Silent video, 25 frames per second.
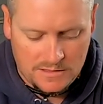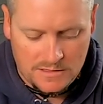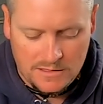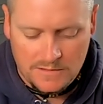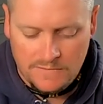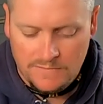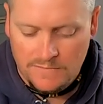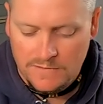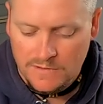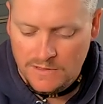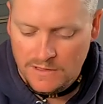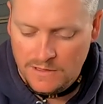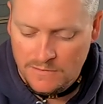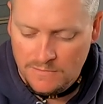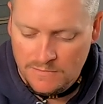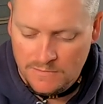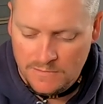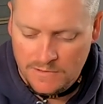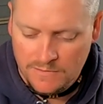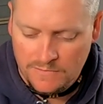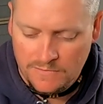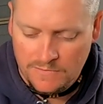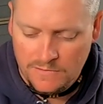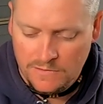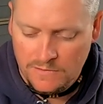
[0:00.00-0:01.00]
Give
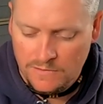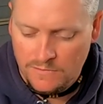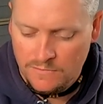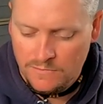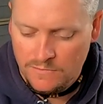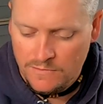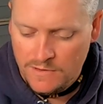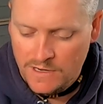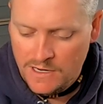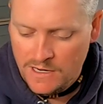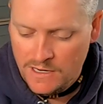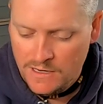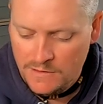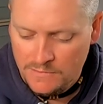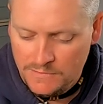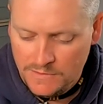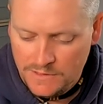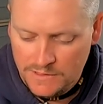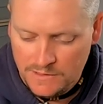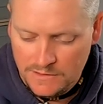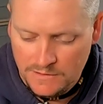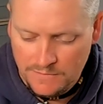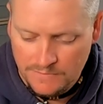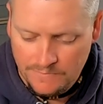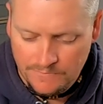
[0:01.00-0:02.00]
them a few
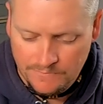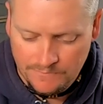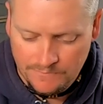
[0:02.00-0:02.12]
wraps.